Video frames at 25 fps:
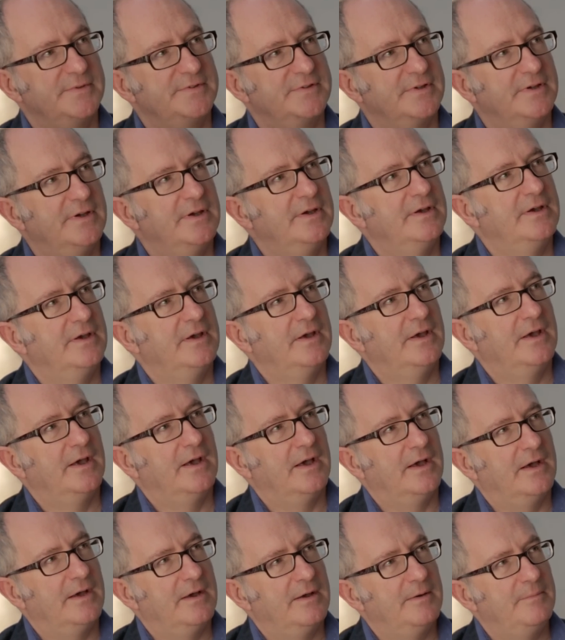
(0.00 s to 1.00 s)
was
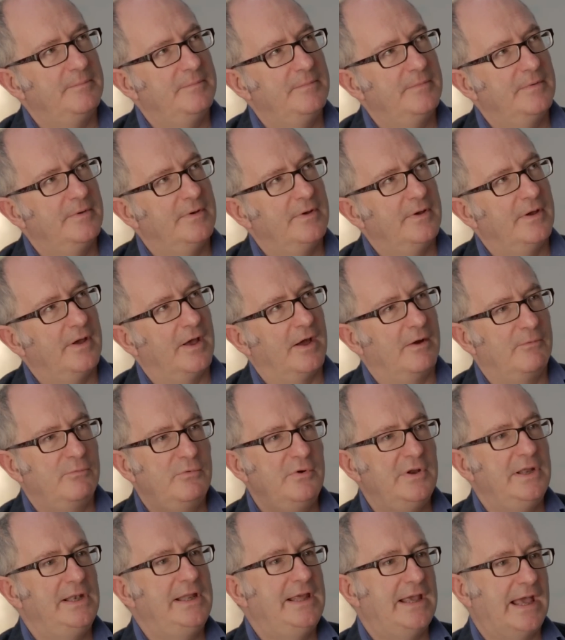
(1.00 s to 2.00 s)
a
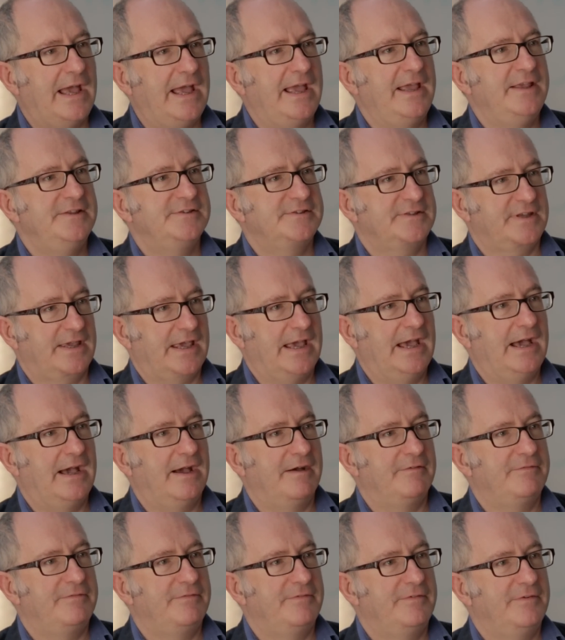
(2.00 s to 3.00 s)
really ace
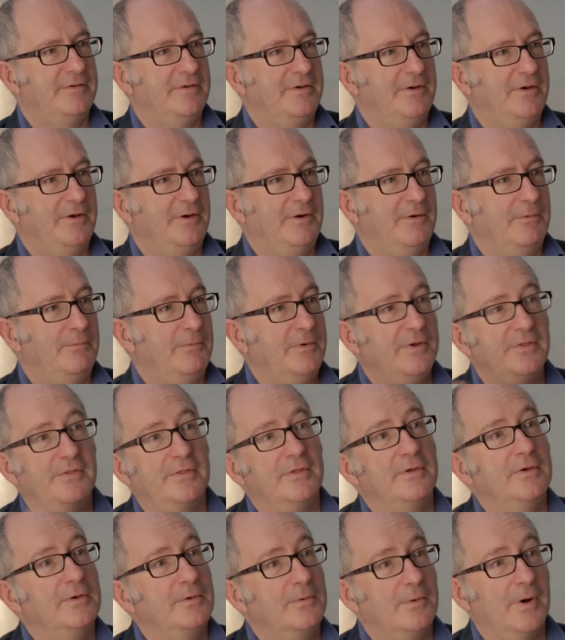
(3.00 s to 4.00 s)
calf with
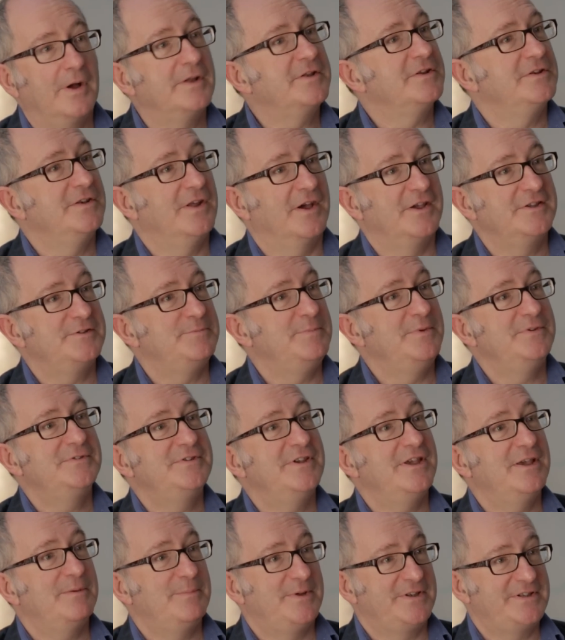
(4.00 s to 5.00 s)
quite a nice
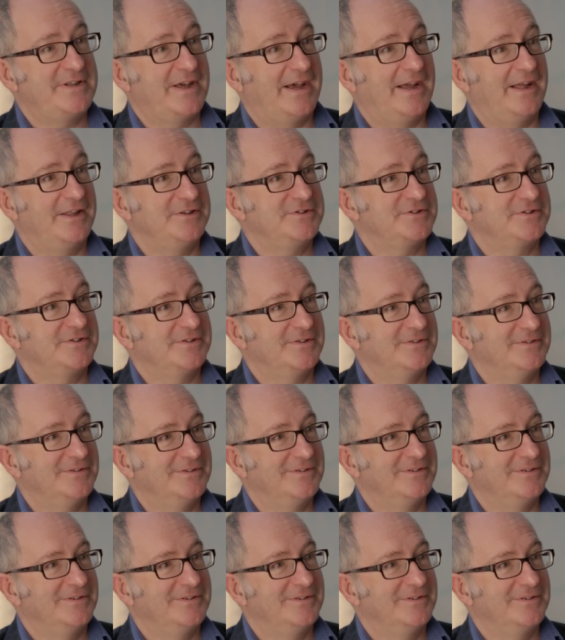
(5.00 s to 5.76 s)
museum attached.